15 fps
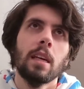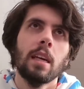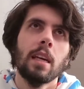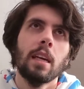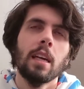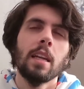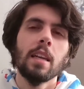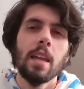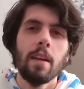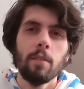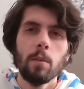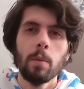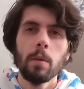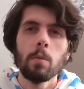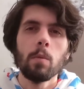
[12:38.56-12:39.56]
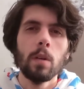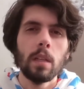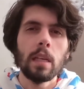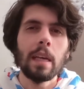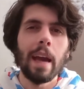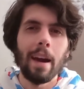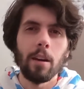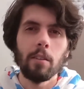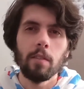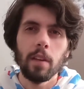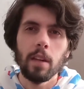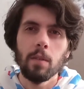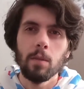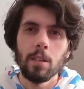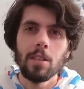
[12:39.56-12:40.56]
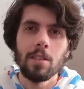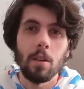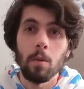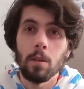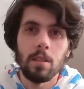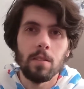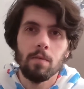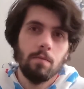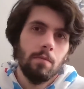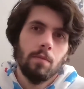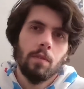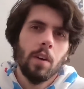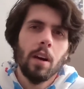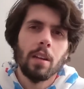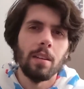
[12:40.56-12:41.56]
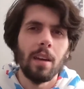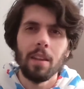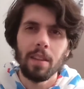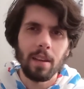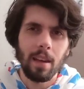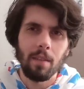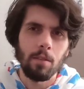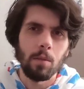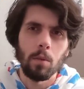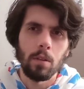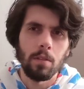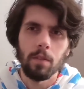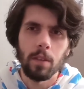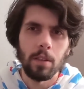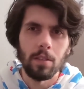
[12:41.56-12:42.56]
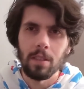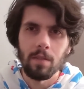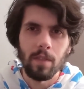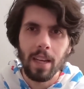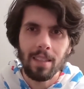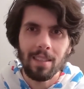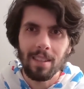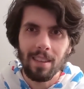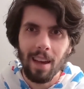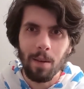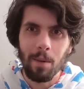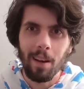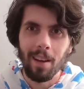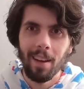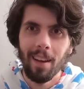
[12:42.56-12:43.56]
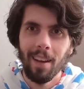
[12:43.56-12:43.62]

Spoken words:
can never be really out of it, which is always fun. I think everyone feels invested that way.